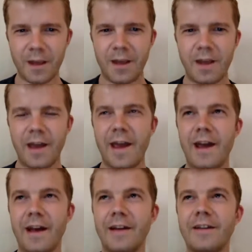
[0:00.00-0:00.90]

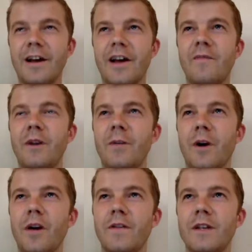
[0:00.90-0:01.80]
and I've been a
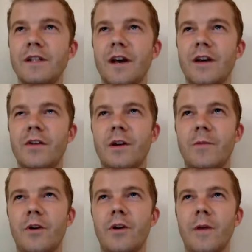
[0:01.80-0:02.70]
part of this Nanodegree
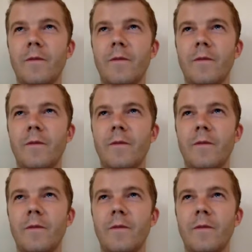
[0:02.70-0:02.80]
program